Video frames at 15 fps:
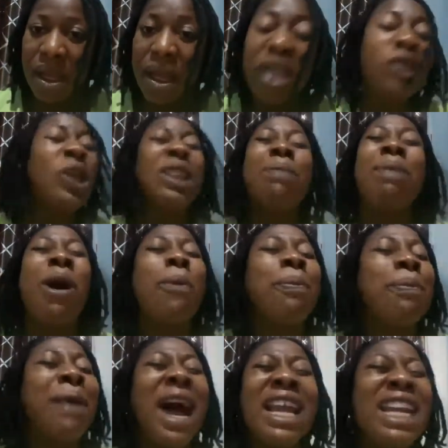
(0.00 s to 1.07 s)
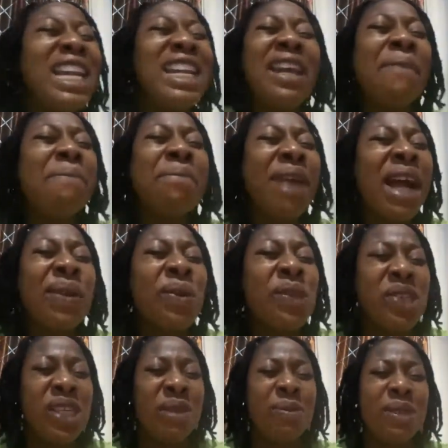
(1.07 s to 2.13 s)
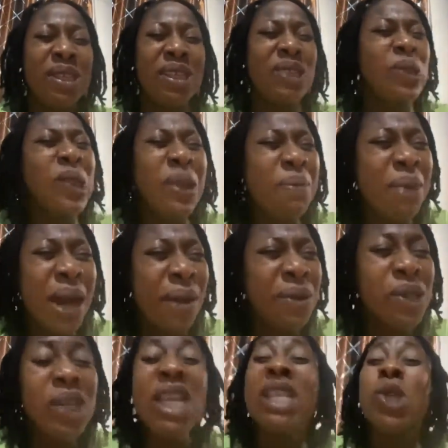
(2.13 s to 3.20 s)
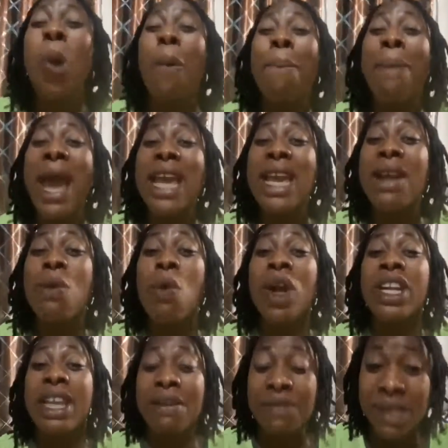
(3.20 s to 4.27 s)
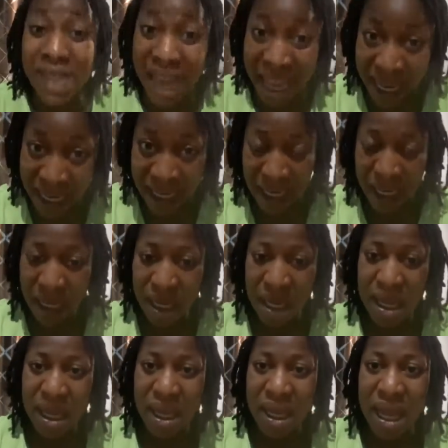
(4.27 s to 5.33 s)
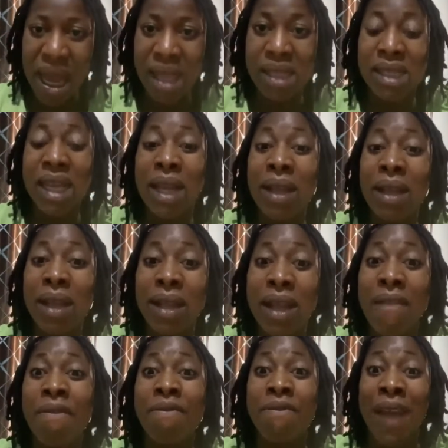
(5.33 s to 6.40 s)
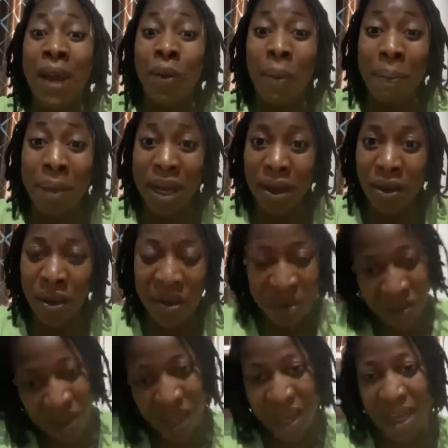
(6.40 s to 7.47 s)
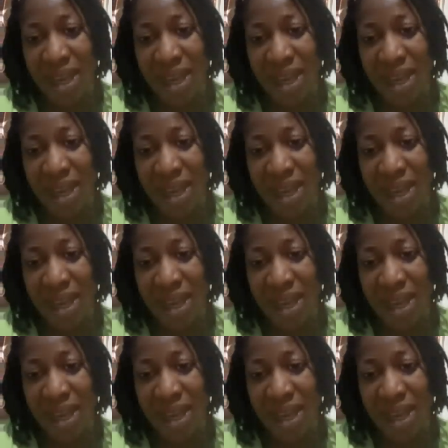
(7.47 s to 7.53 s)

It's not about buying them Prado Jeeps. It's not about, it's obeying what they've said as a developing country.